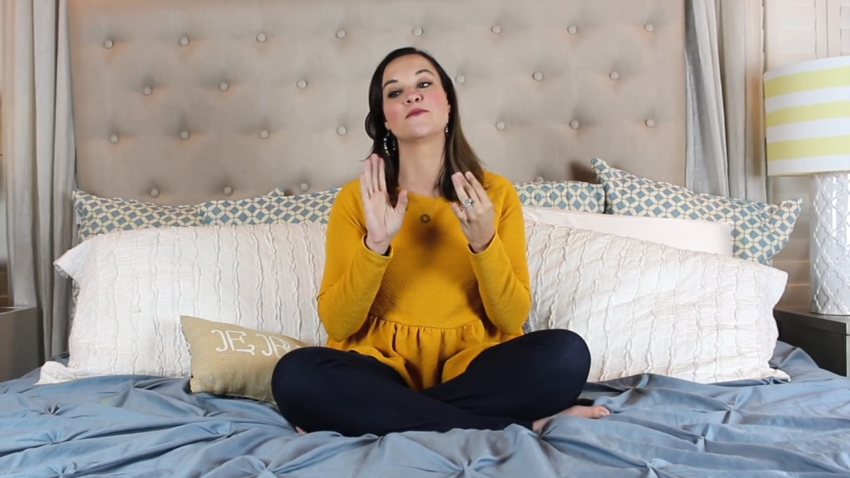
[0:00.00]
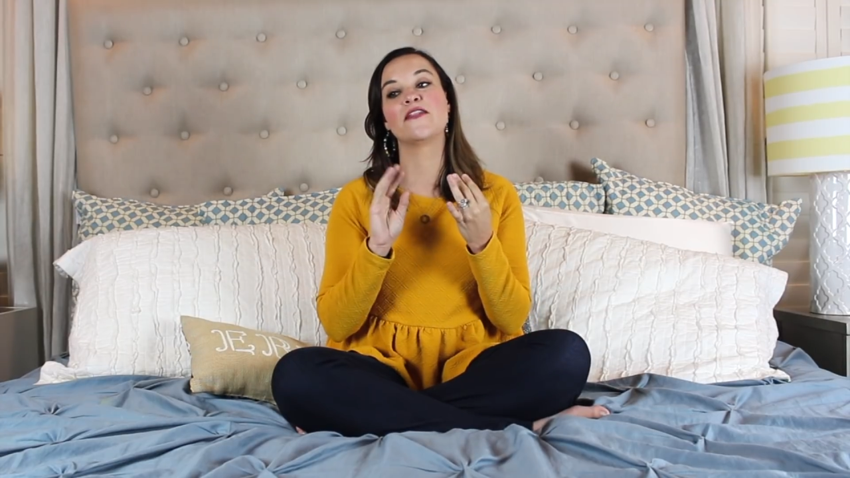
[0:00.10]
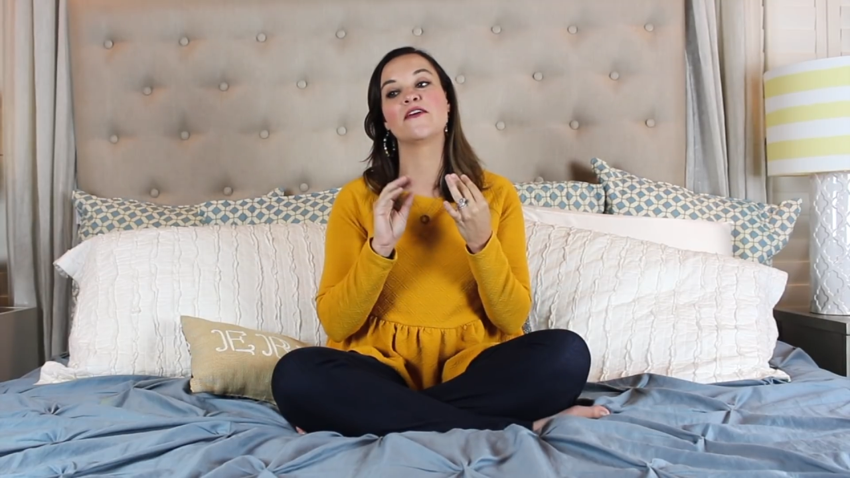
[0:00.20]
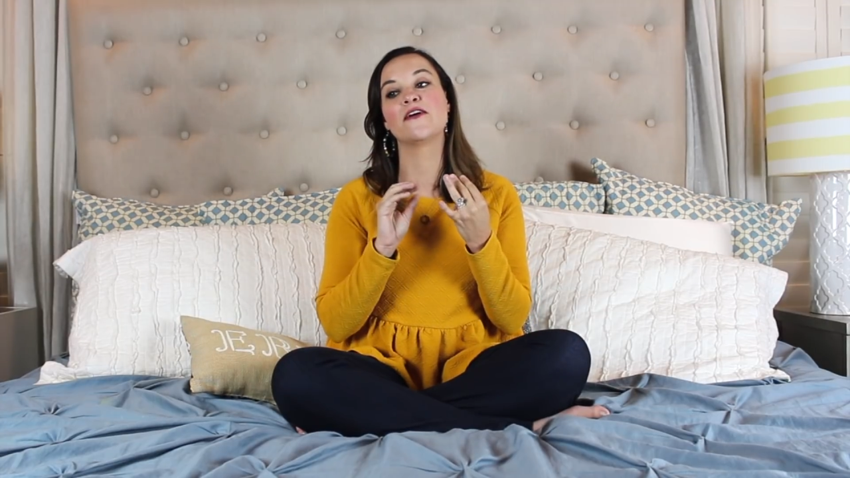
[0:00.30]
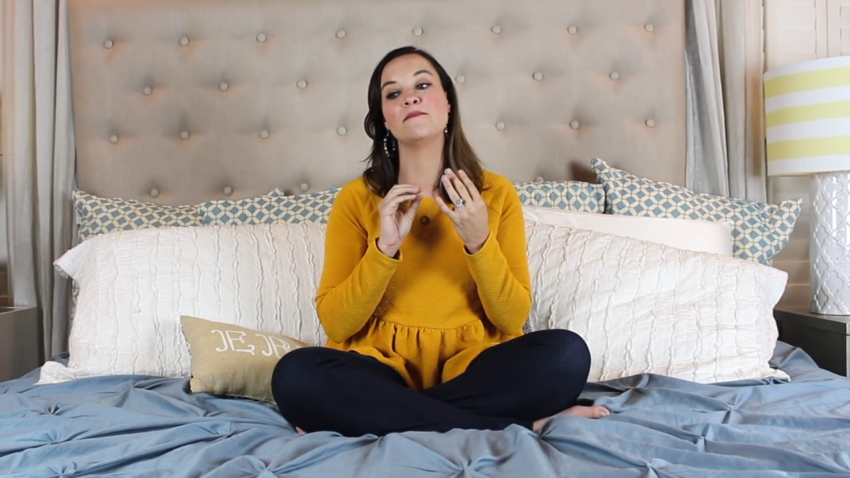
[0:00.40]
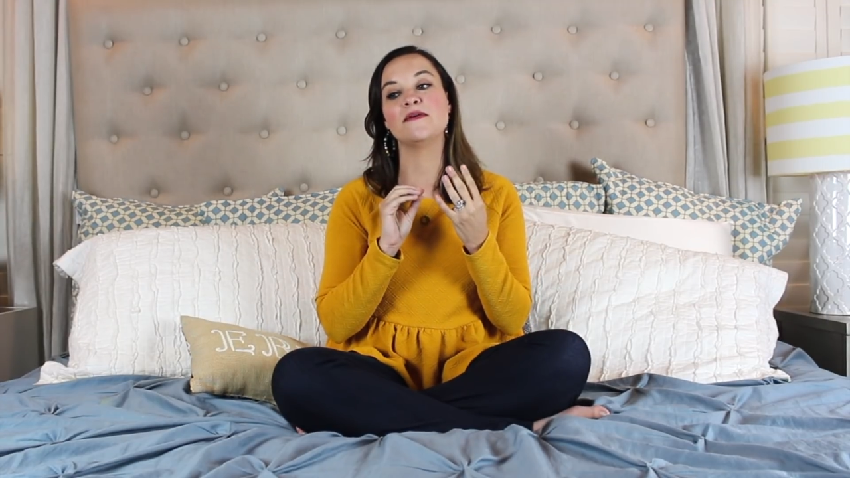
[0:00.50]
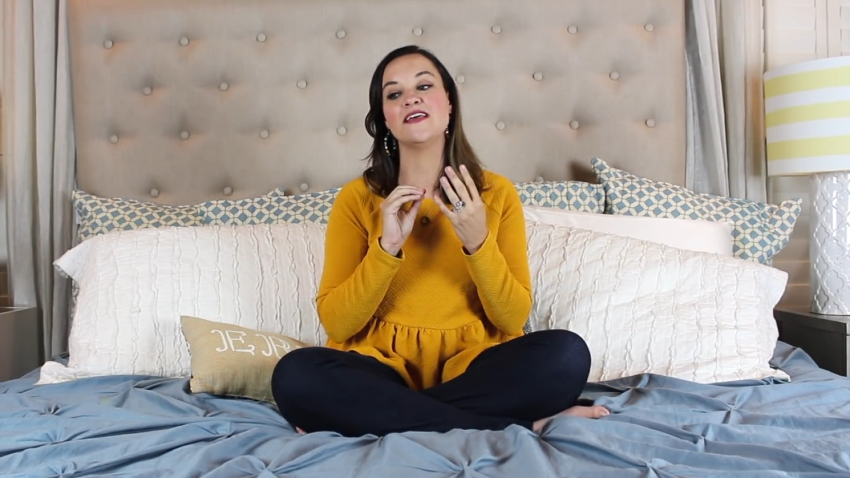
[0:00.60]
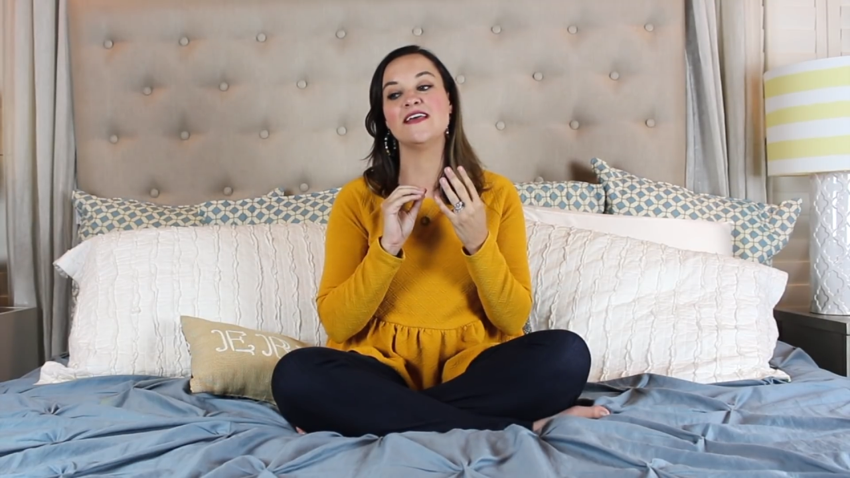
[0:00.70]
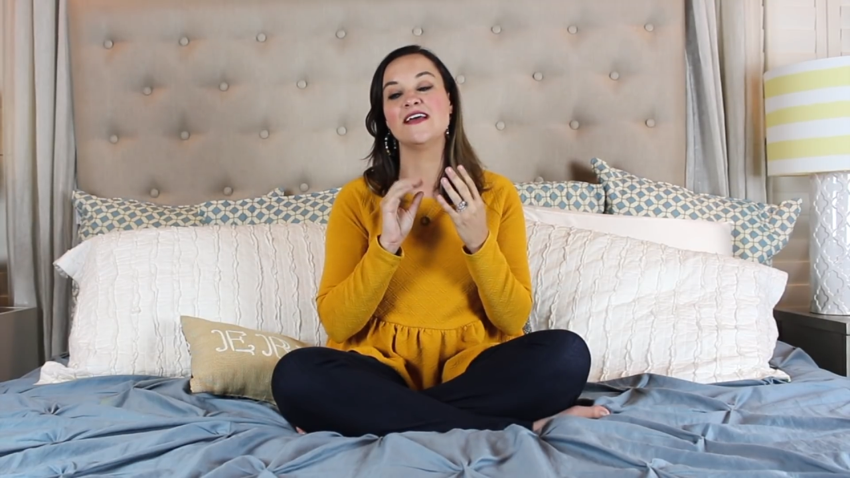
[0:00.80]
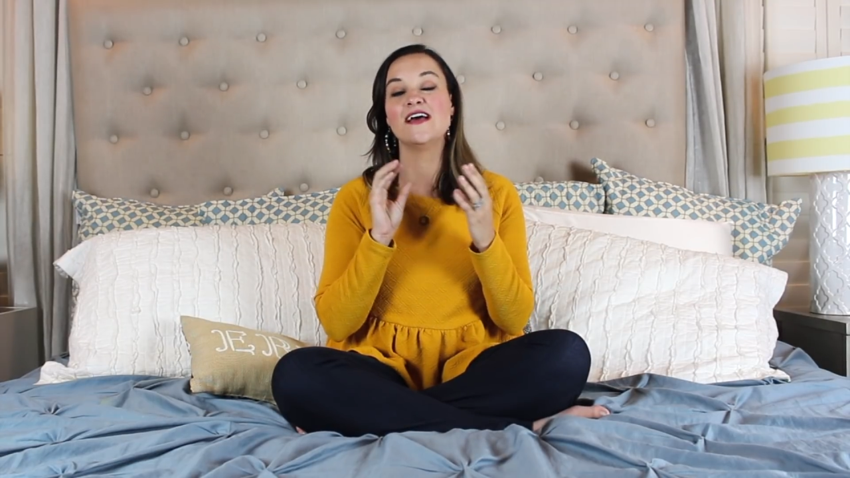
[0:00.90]
whether it
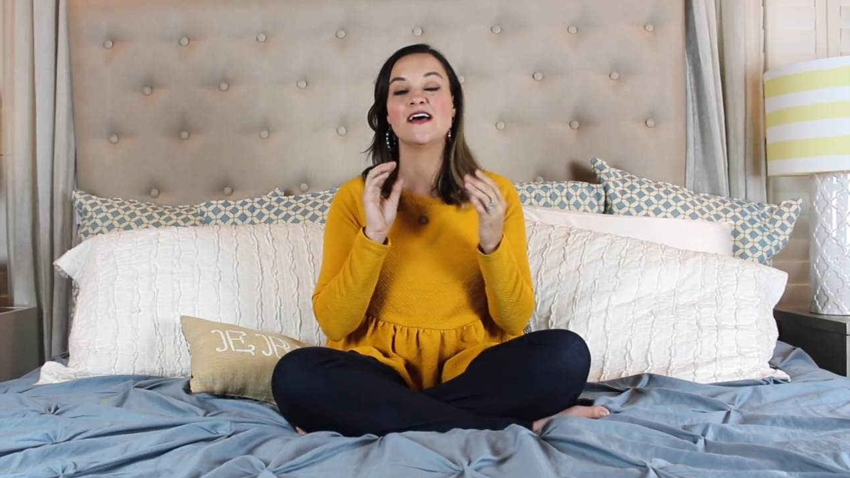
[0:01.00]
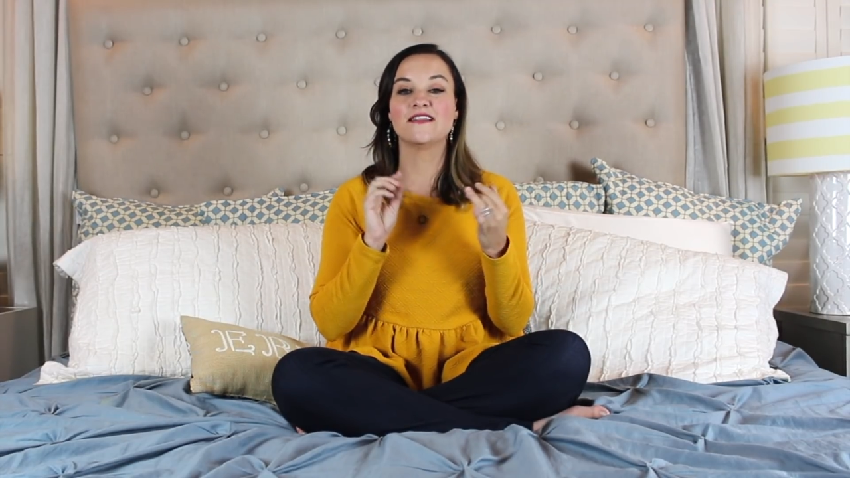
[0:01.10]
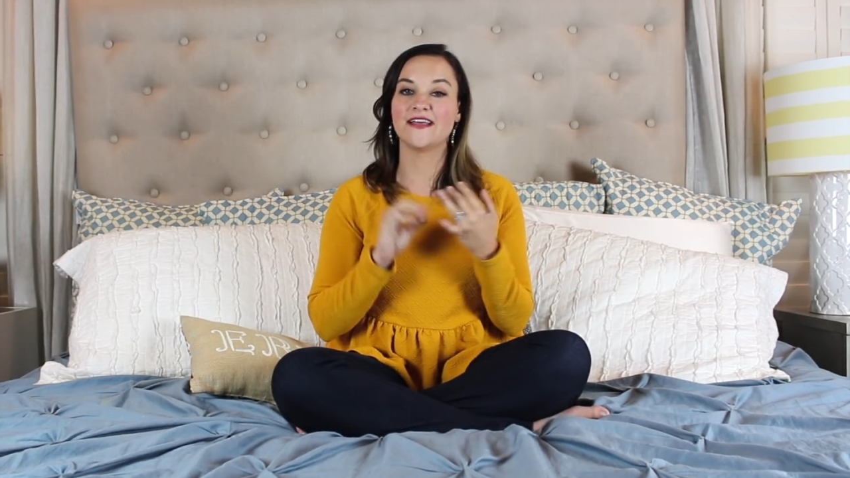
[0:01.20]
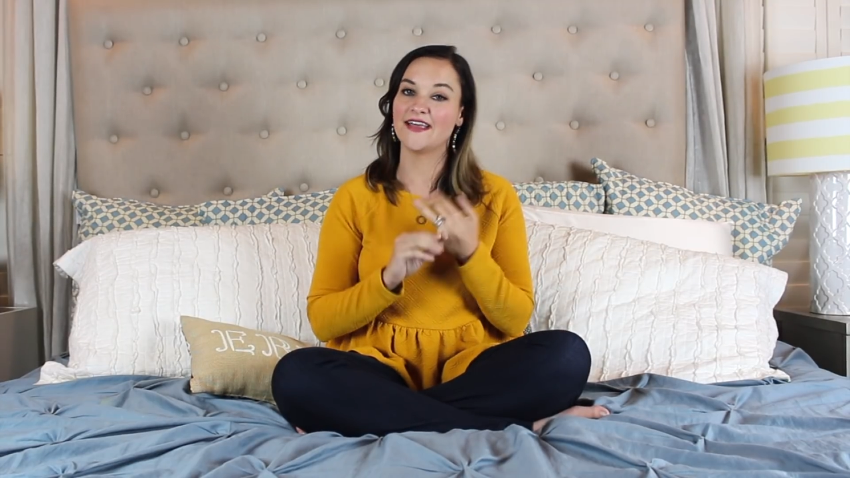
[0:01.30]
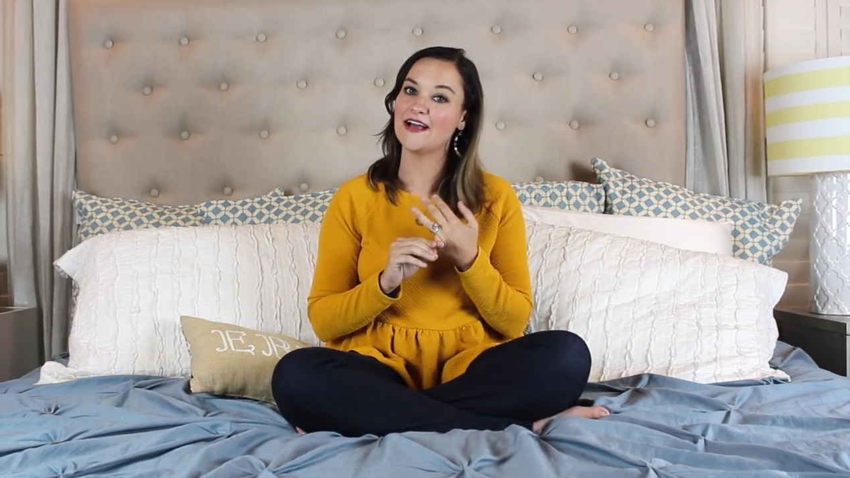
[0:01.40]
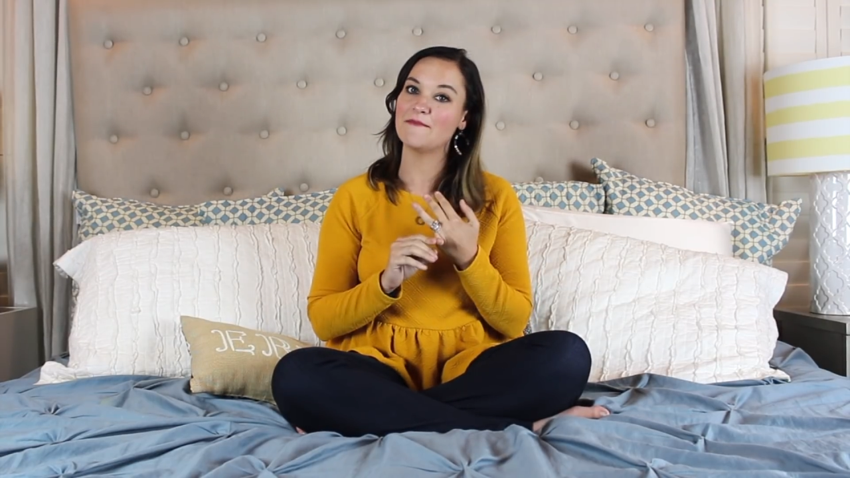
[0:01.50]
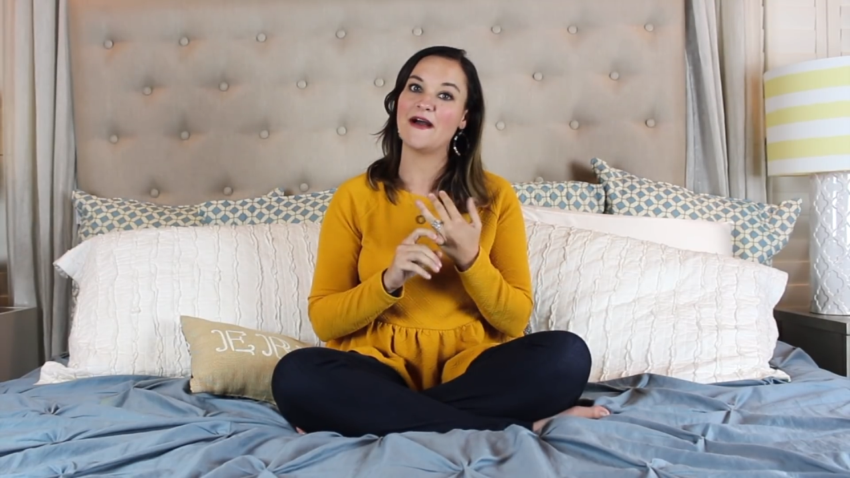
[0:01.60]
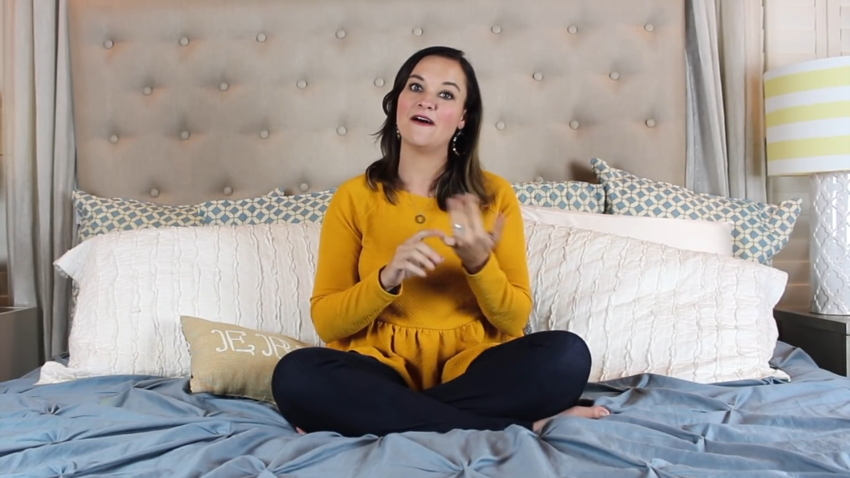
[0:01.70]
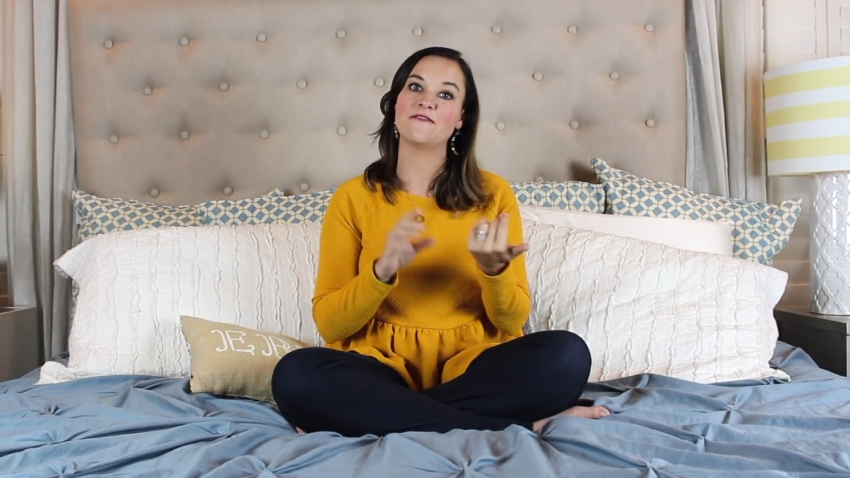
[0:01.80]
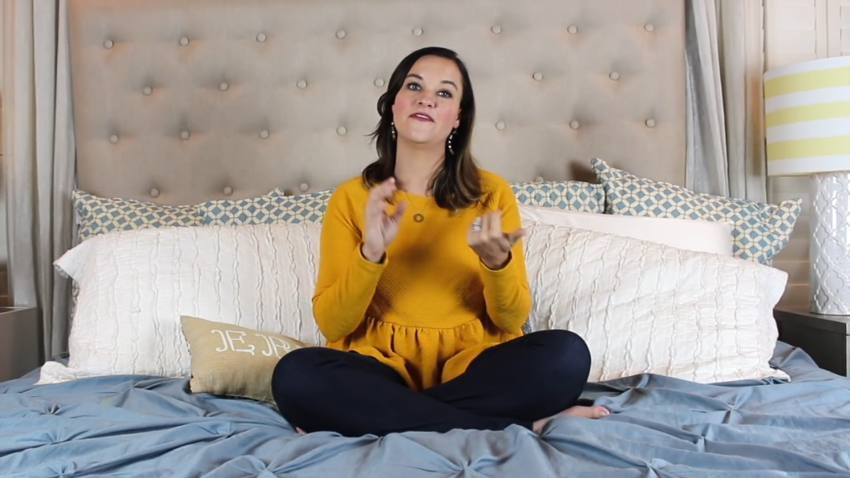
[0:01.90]
be linking up
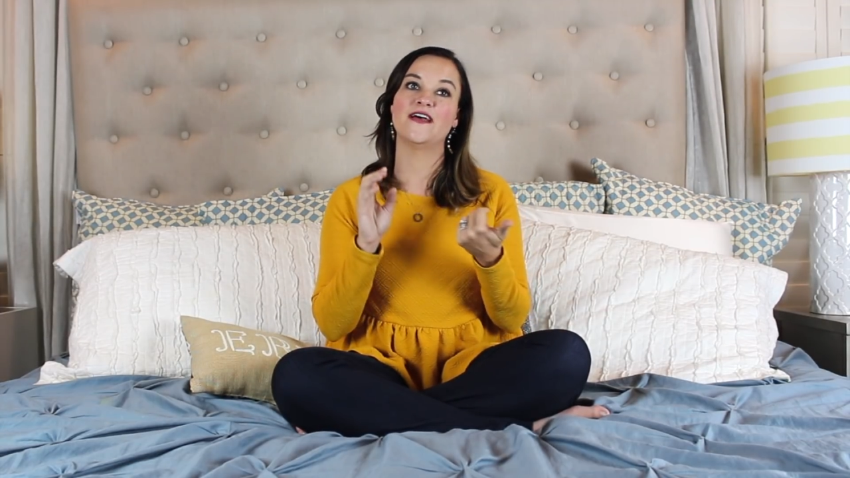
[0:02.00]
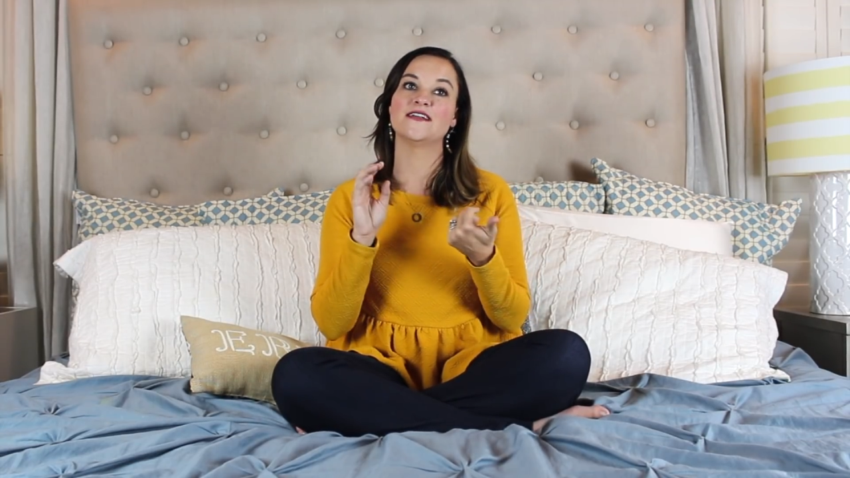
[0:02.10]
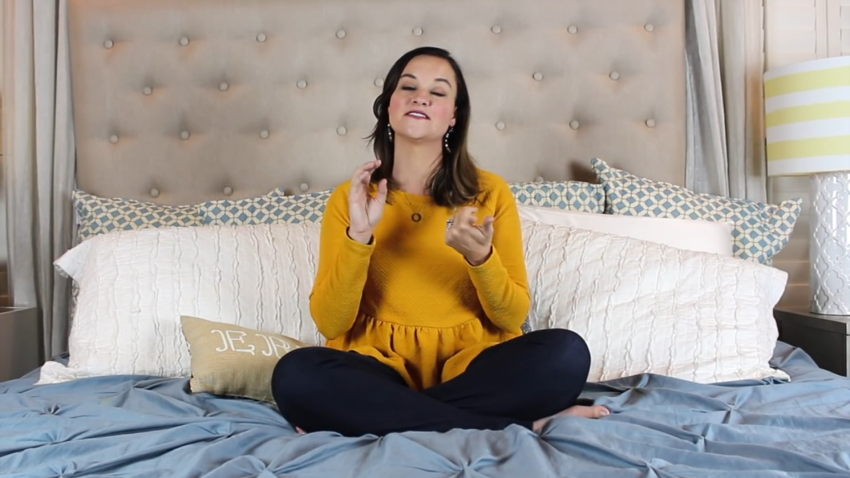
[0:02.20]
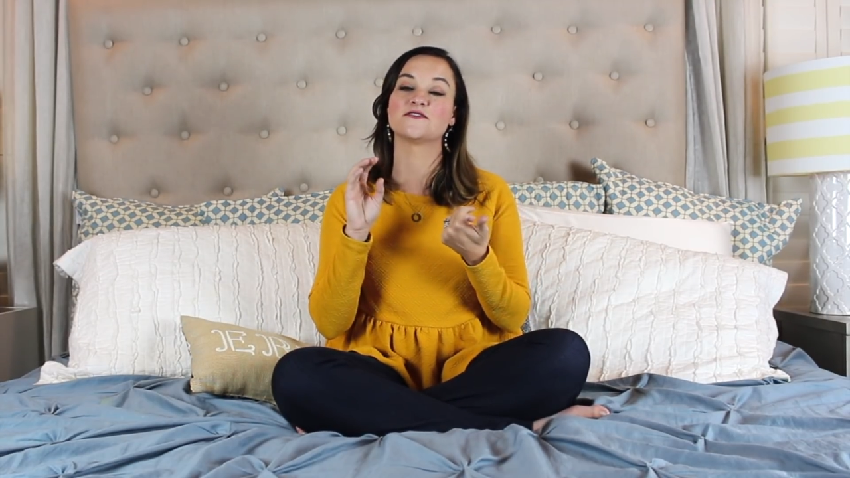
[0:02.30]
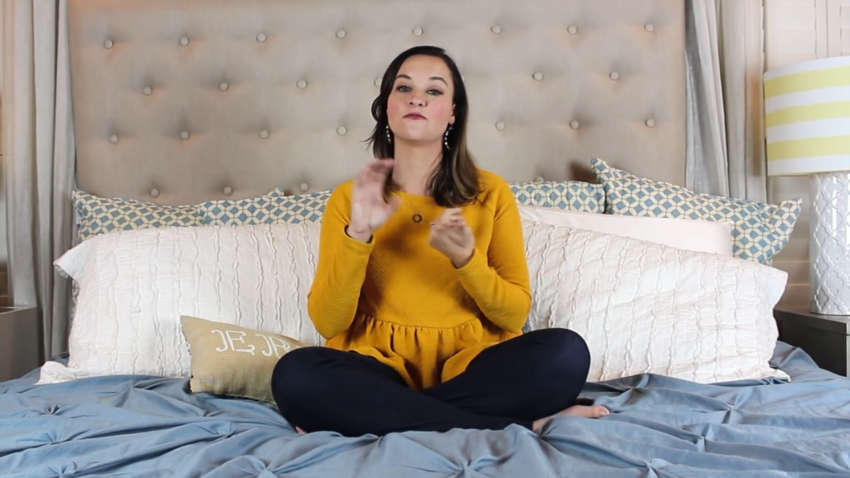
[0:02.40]
outfits,